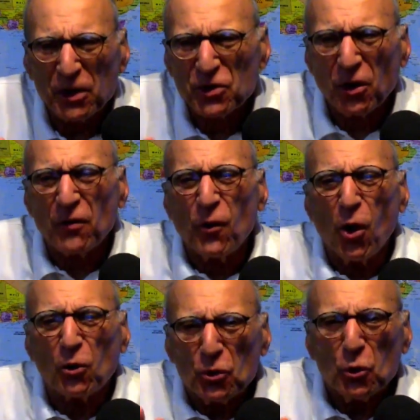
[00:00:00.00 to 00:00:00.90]
sort of
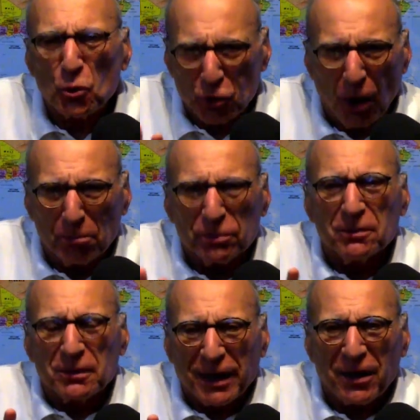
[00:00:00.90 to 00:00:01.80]
all knew Trump,
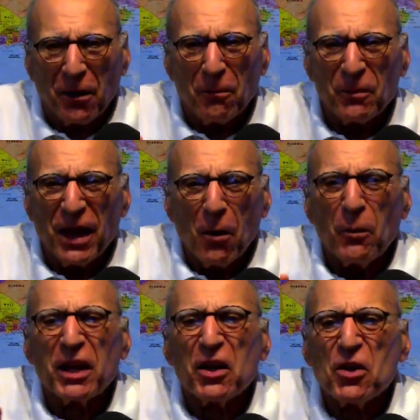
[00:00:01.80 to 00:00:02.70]

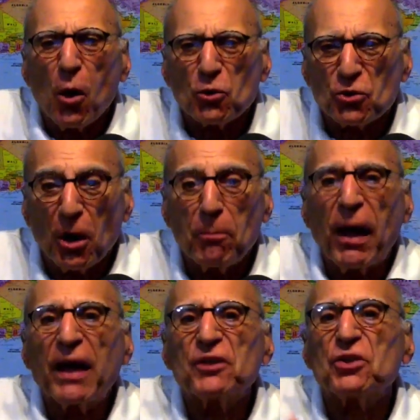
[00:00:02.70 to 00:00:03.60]
We didn't know Trump
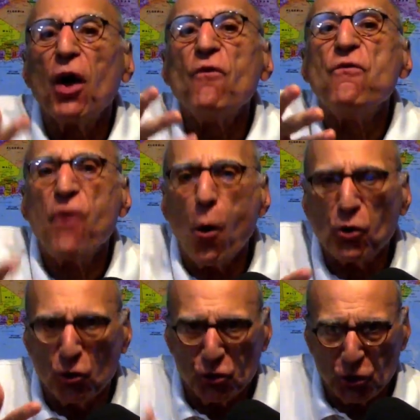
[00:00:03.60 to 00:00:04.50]
as
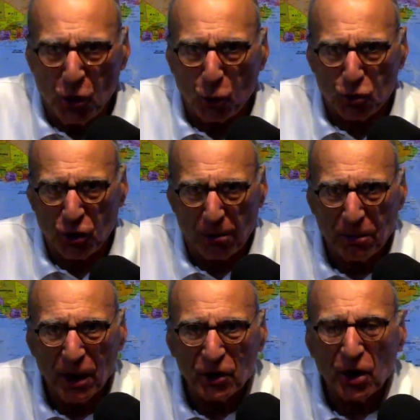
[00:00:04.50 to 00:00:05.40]
voters know
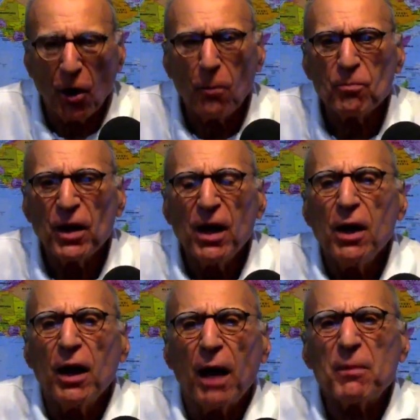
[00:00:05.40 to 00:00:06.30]
Trump,
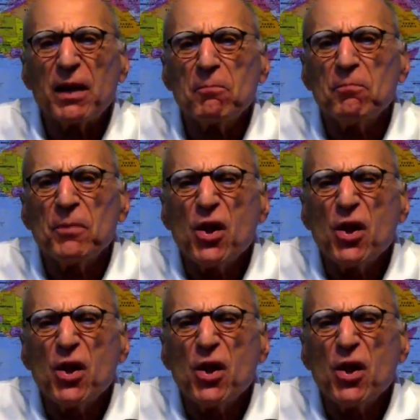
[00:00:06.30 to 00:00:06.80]
I mean,